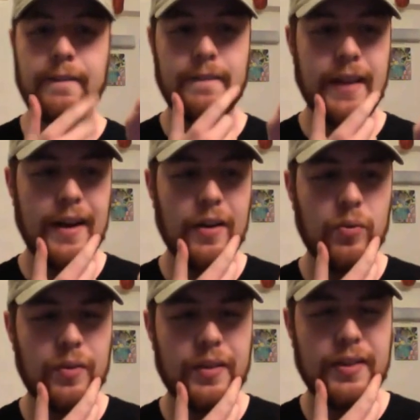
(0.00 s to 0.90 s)

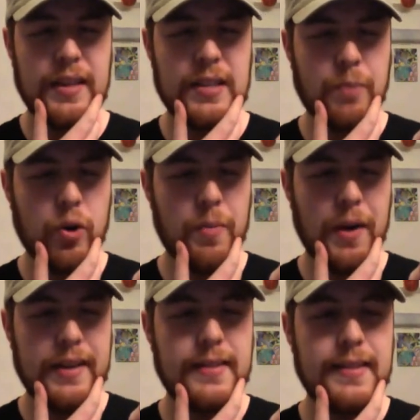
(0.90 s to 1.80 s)
Now, this
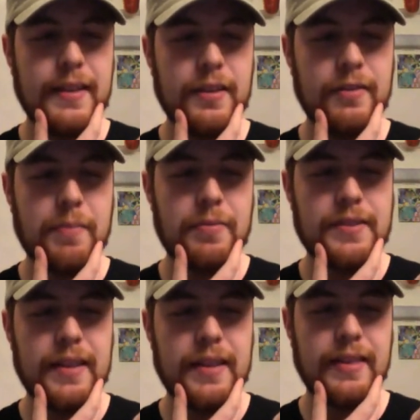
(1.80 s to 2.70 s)
Pokemon is said to
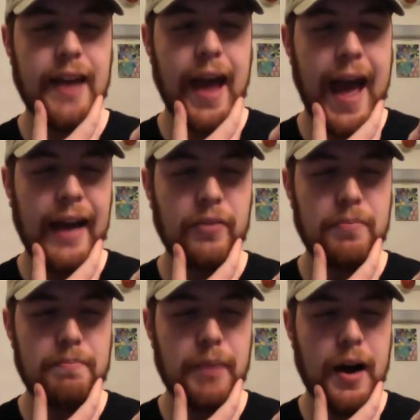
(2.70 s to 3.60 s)
represent the atom
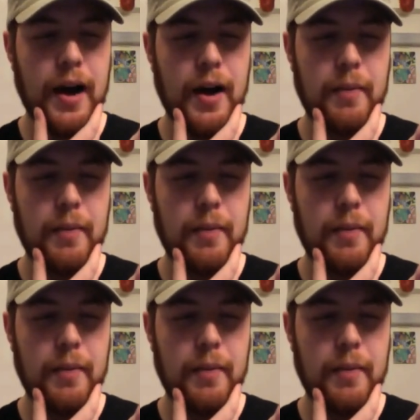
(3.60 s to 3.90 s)
bomb,